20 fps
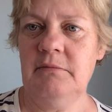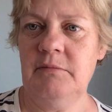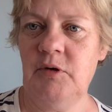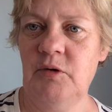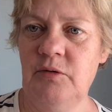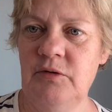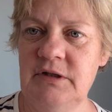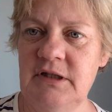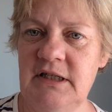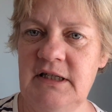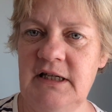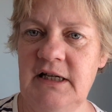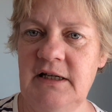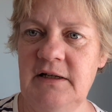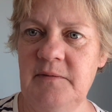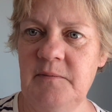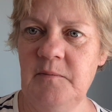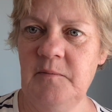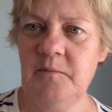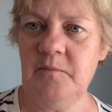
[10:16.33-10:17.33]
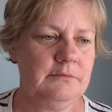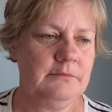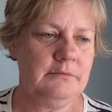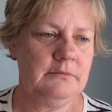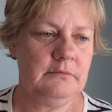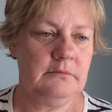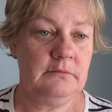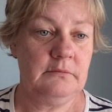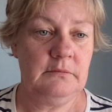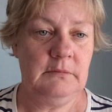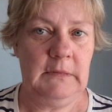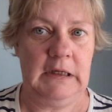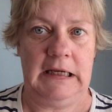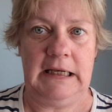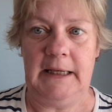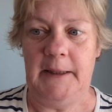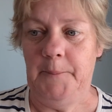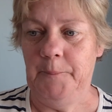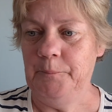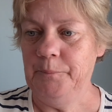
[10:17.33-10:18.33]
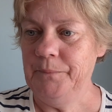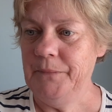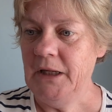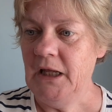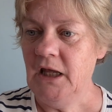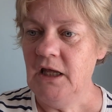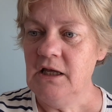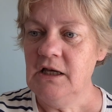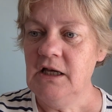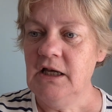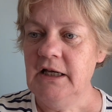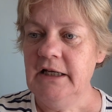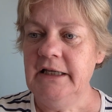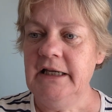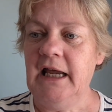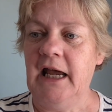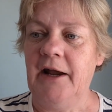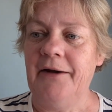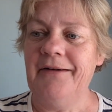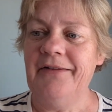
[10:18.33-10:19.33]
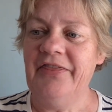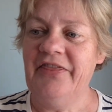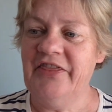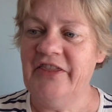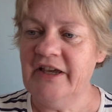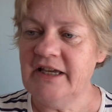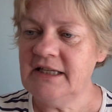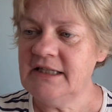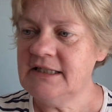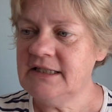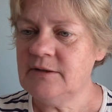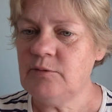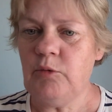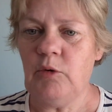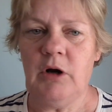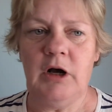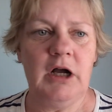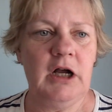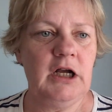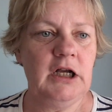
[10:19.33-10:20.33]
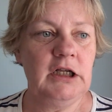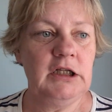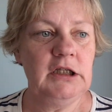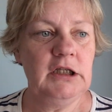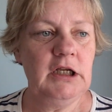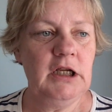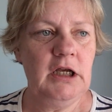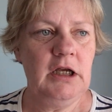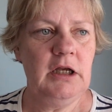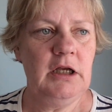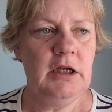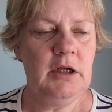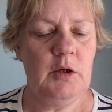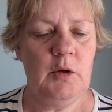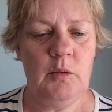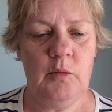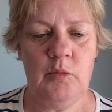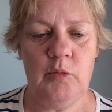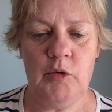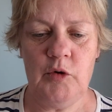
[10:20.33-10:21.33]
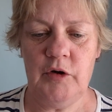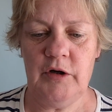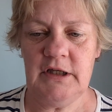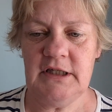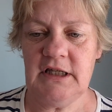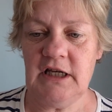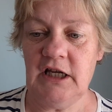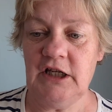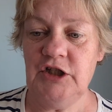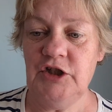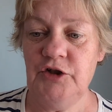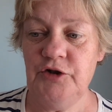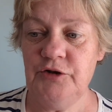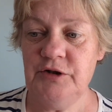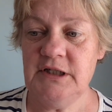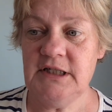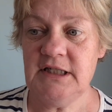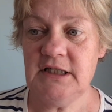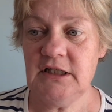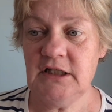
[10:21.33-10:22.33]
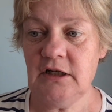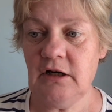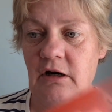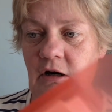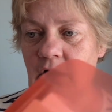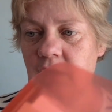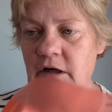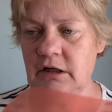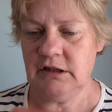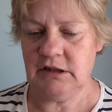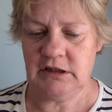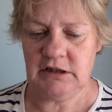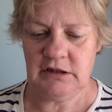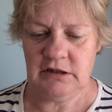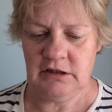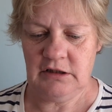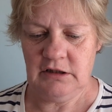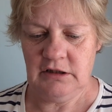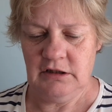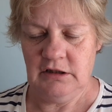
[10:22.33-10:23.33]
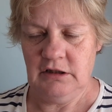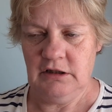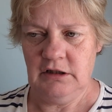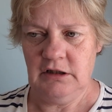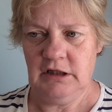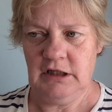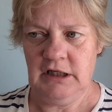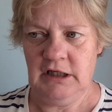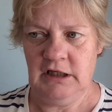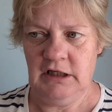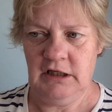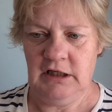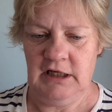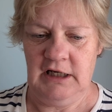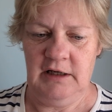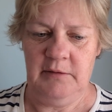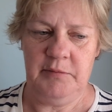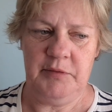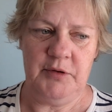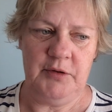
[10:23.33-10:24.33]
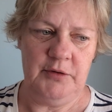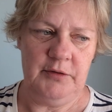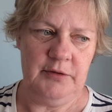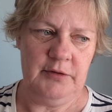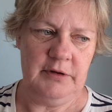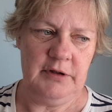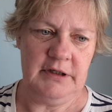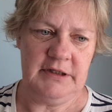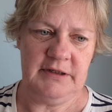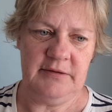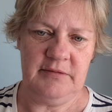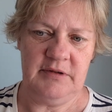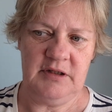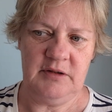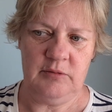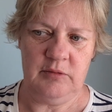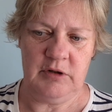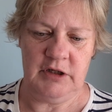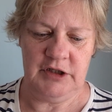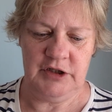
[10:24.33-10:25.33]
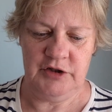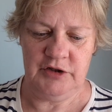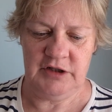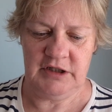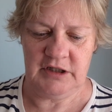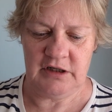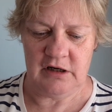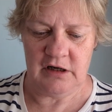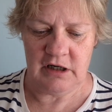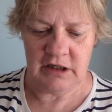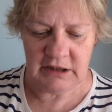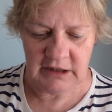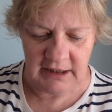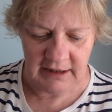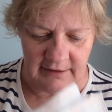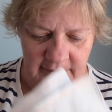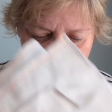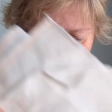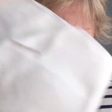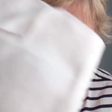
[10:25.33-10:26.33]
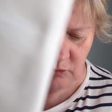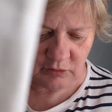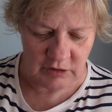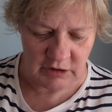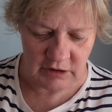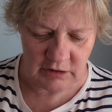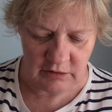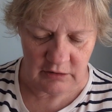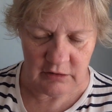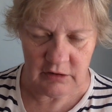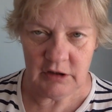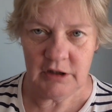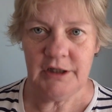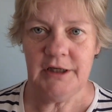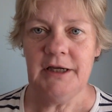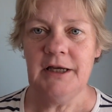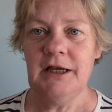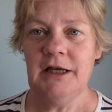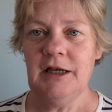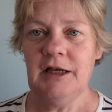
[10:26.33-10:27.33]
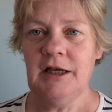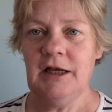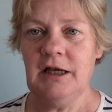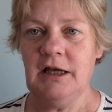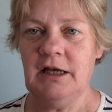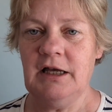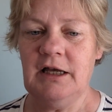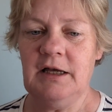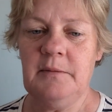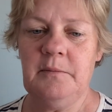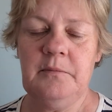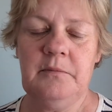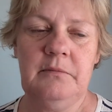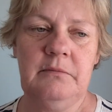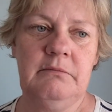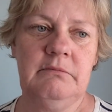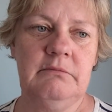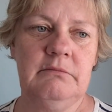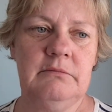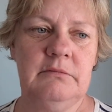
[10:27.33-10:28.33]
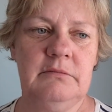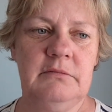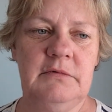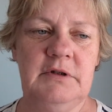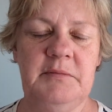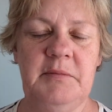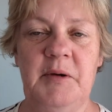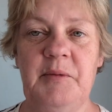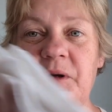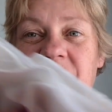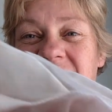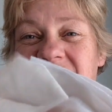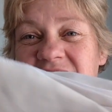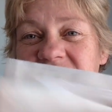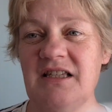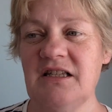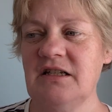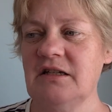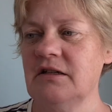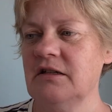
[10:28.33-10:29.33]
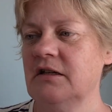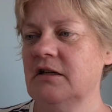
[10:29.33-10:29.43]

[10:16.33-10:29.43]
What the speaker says: Pause a sec. Okay. Now, this one was a new start in April because it was the one new start I'd kept on my wee list.